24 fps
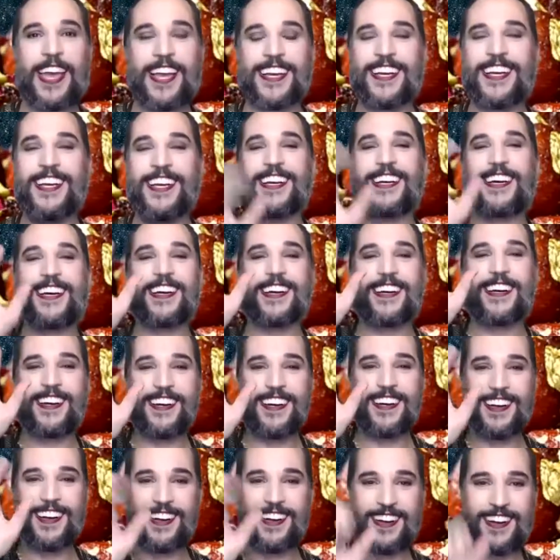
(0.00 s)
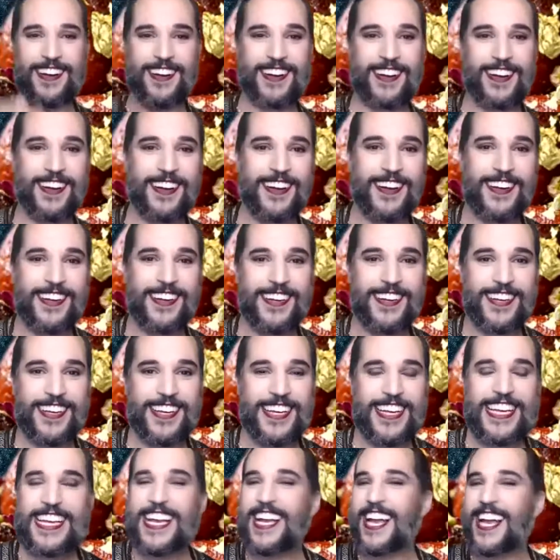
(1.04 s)
something.
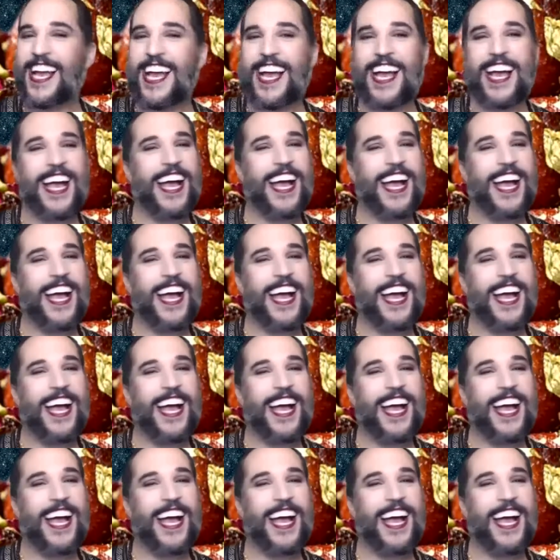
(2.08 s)
Nothing